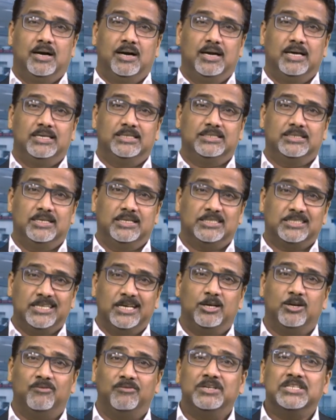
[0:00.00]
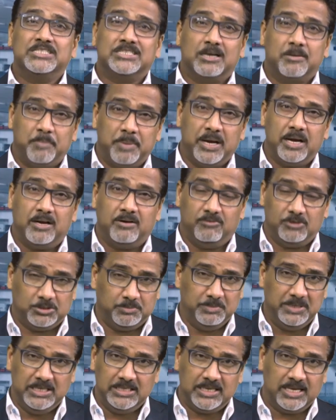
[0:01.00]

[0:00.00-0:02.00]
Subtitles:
is in a state of disrepair, which means